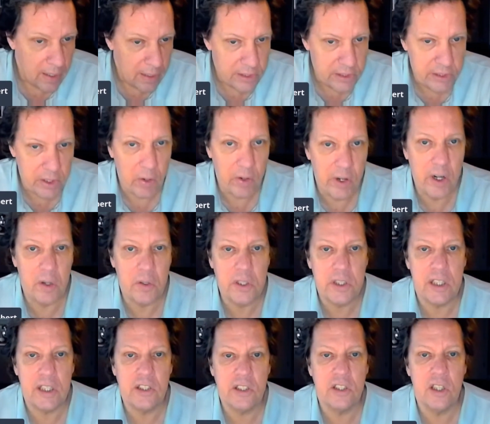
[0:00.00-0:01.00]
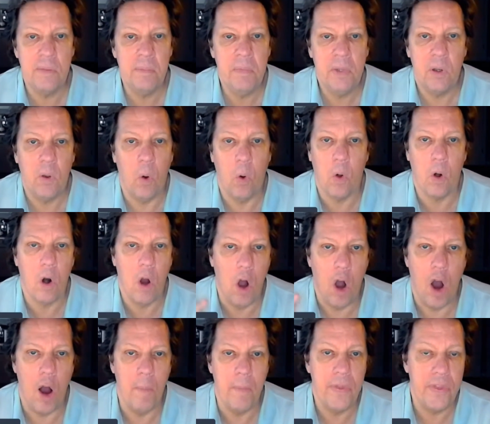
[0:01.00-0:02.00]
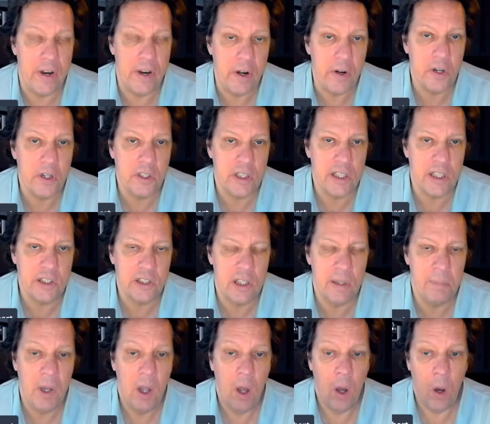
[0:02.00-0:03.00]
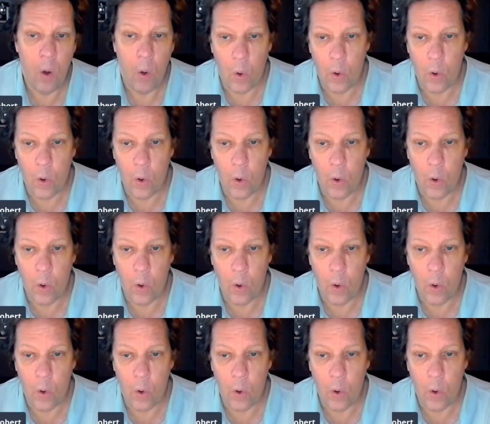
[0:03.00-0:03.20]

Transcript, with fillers: stereo system or a home theater system